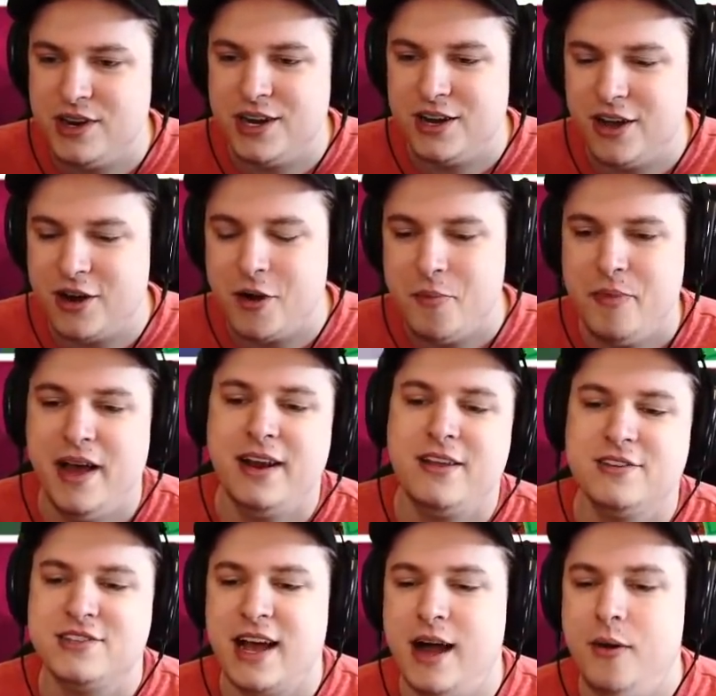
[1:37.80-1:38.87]
another pet
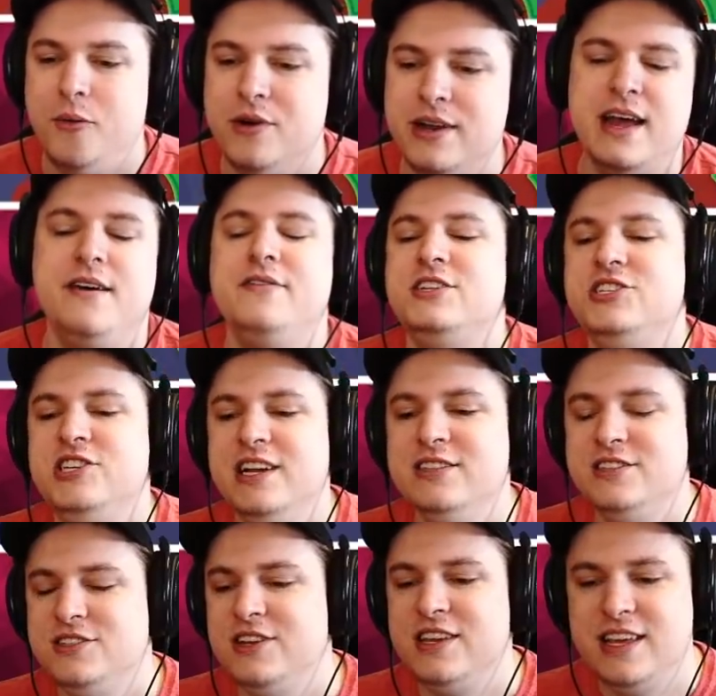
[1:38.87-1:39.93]
because I want to have a
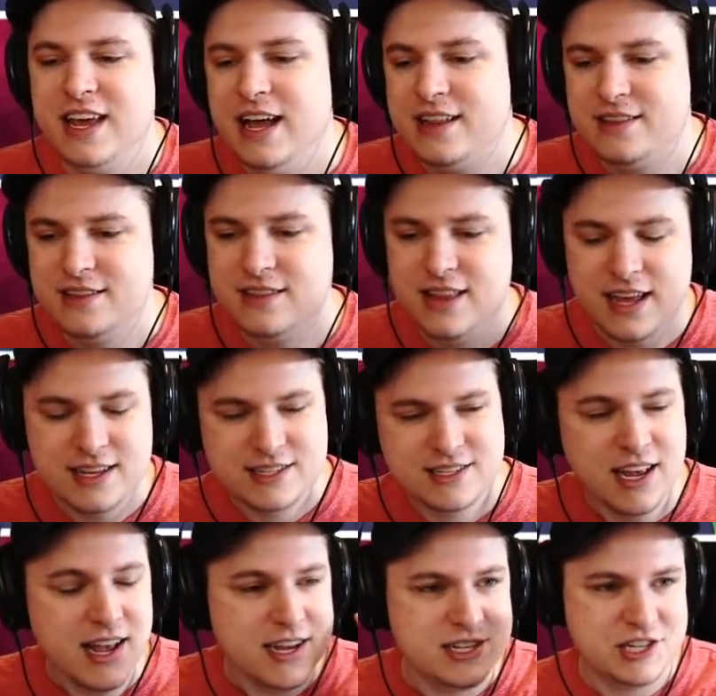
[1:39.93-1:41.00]
chance to get
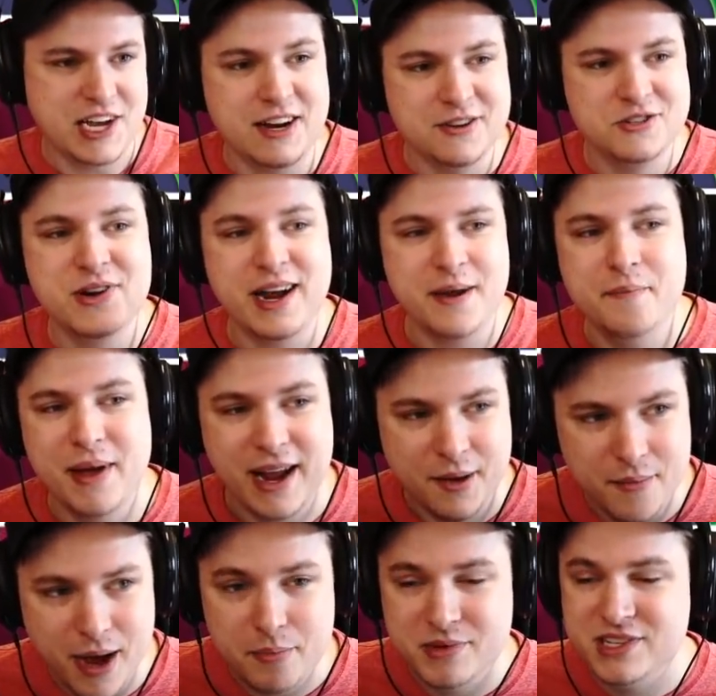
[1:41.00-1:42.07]
this Shadow Dragon back in
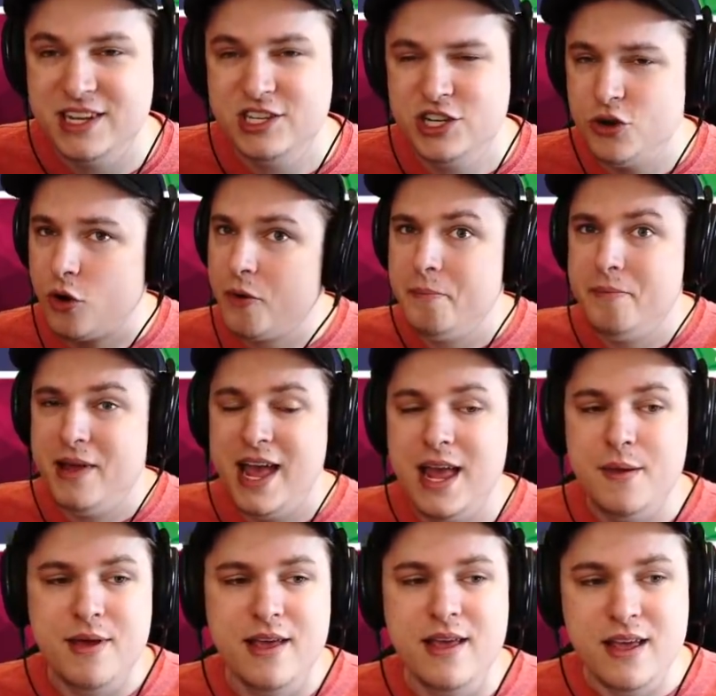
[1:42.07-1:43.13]
my position, or
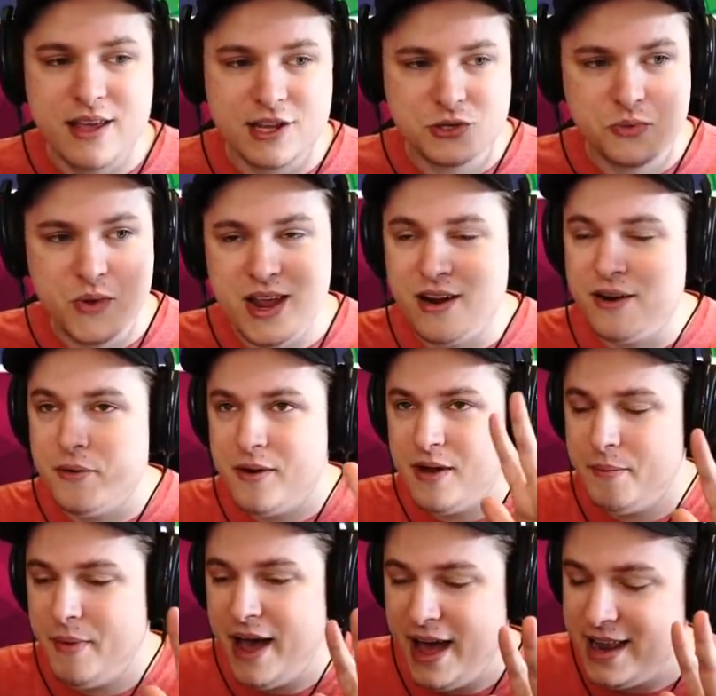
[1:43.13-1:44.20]
maybe because we are
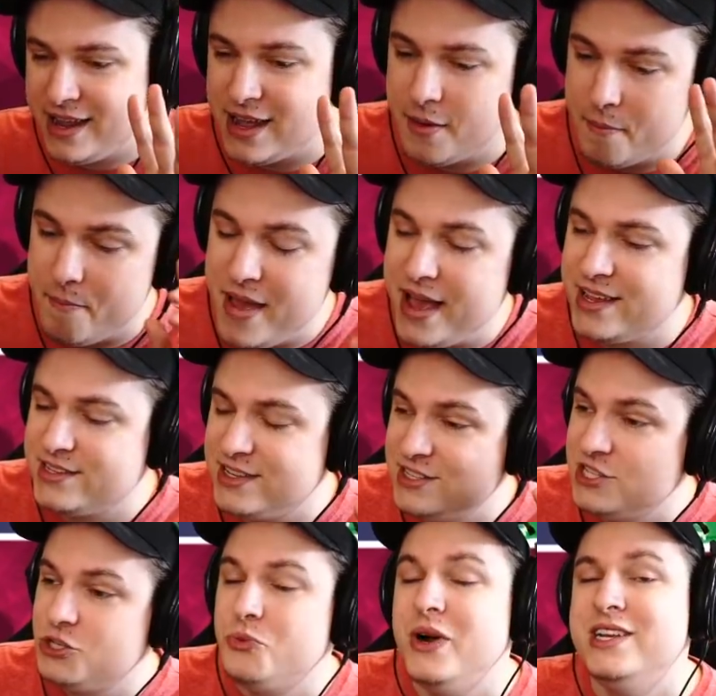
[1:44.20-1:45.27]
adding a mix, a
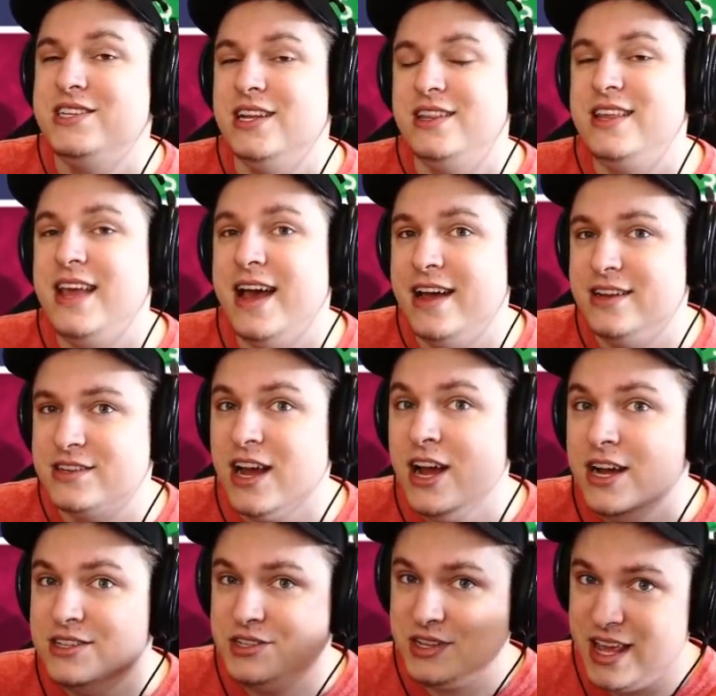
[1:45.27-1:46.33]
twist at the end
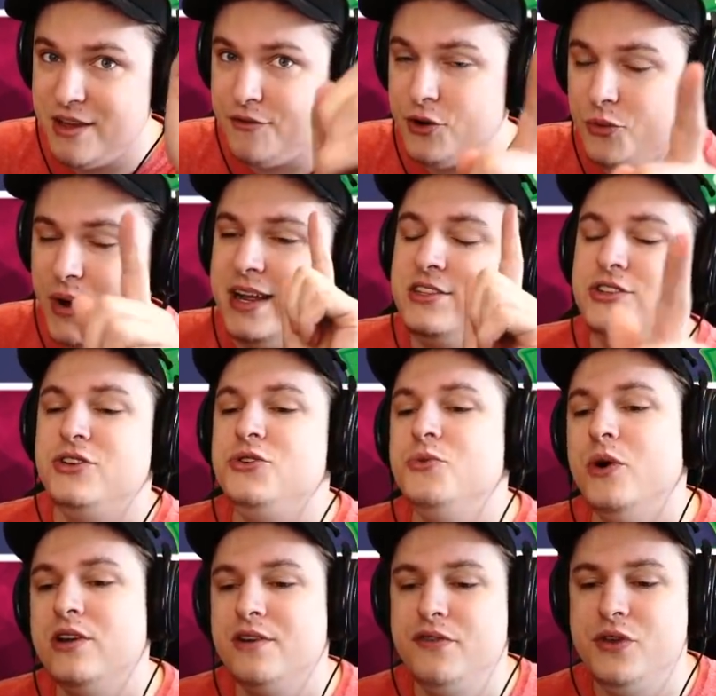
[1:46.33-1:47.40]
to give it away to
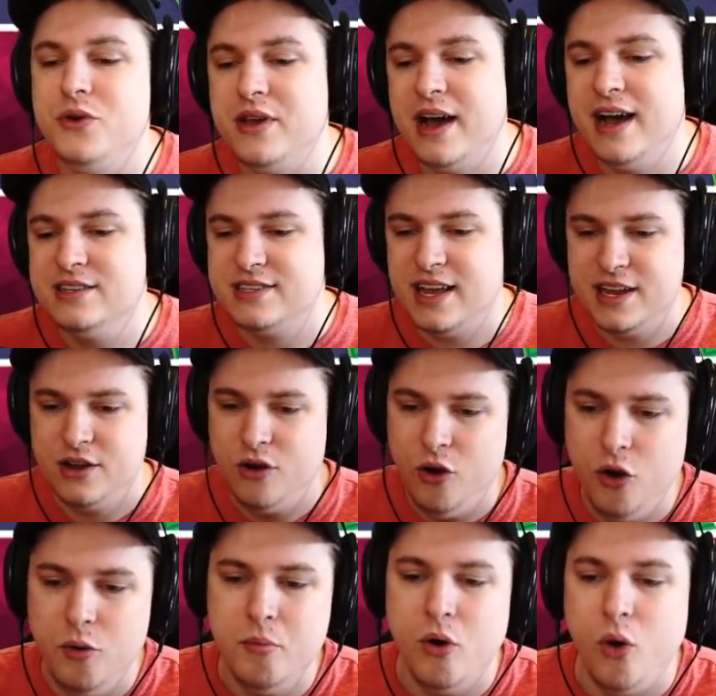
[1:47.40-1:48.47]
one of you guys at
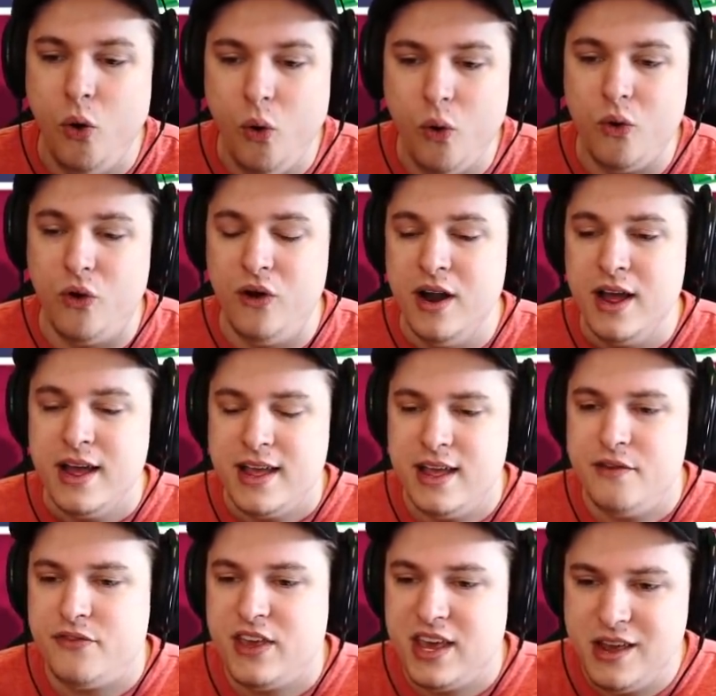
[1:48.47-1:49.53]
home, or
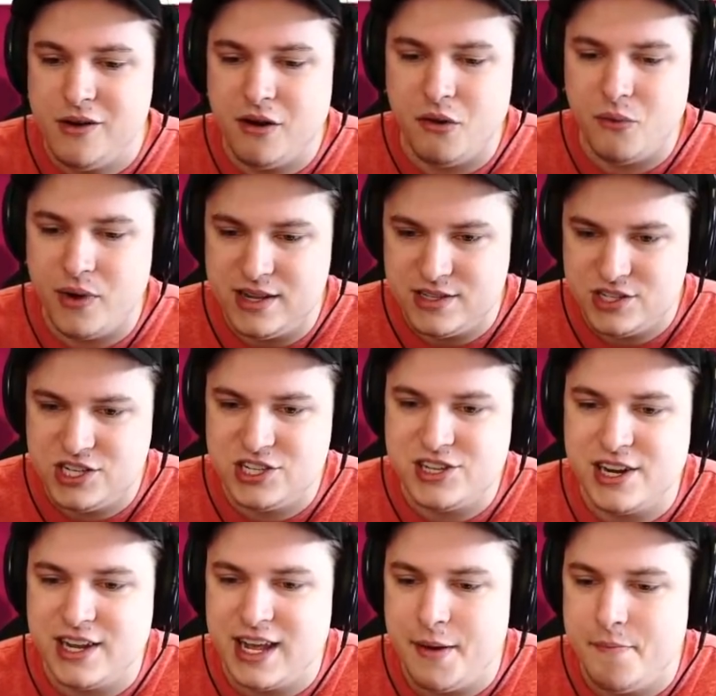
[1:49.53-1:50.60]
if Kira wins, she's
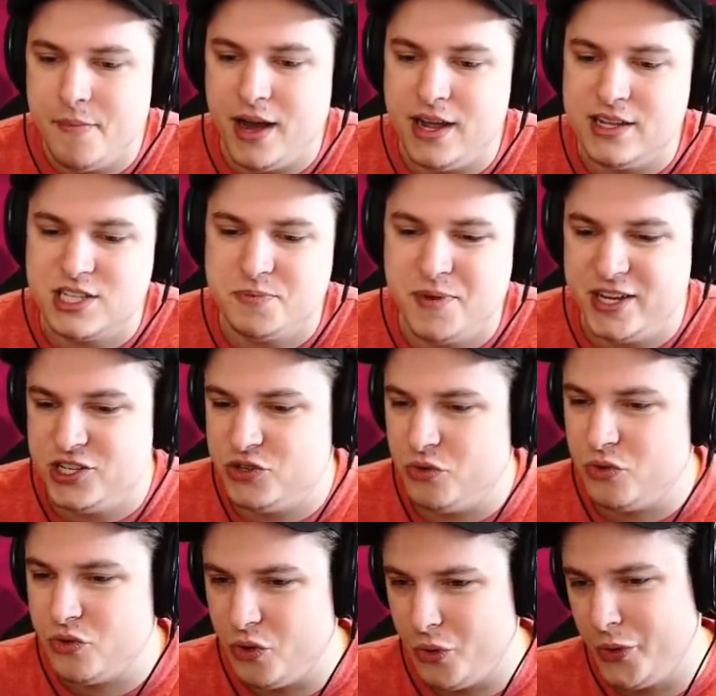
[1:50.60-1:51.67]
gonna get my special
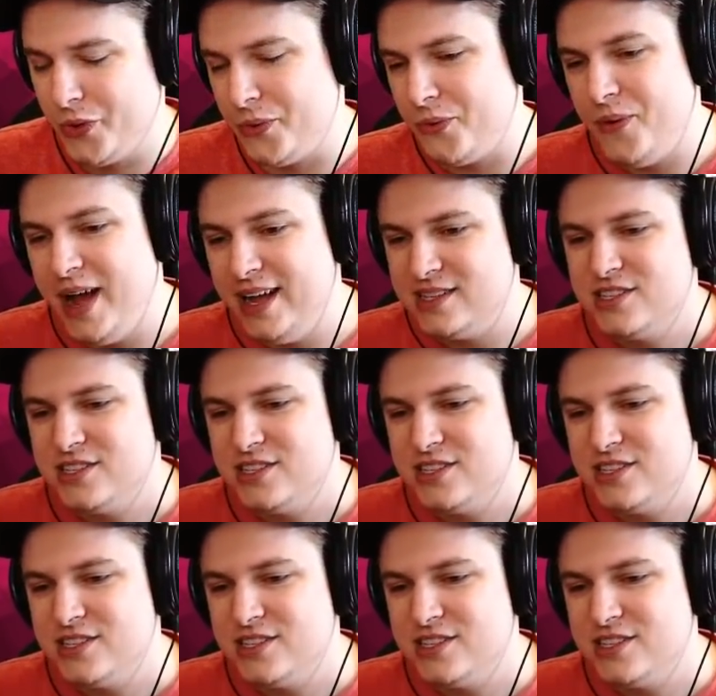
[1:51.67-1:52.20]
golden rat.